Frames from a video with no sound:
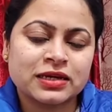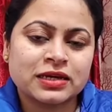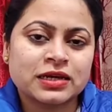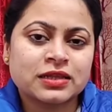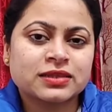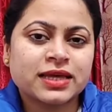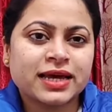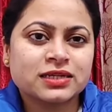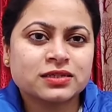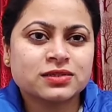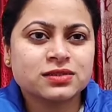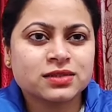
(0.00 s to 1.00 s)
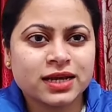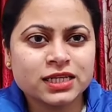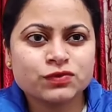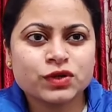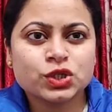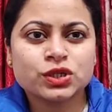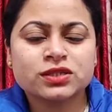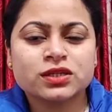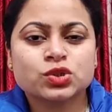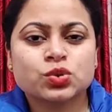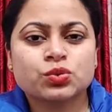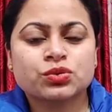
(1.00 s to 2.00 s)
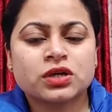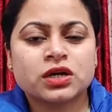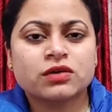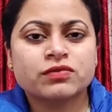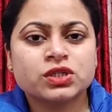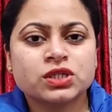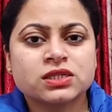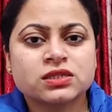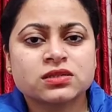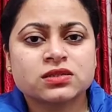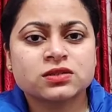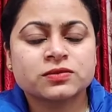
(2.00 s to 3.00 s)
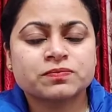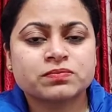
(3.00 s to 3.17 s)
that science fiction is a genre which is or